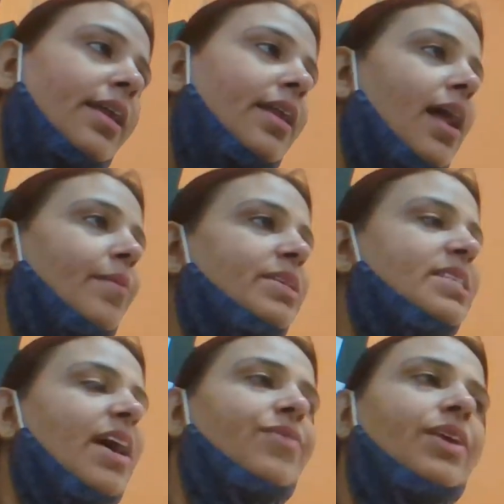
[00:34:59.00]
gram is
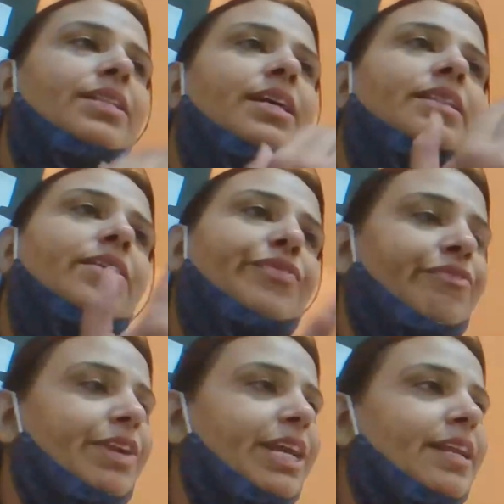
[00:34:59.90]
heavier than the
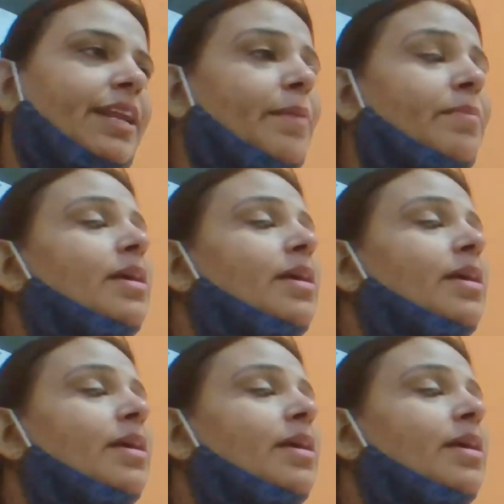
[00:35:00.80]
50 gram.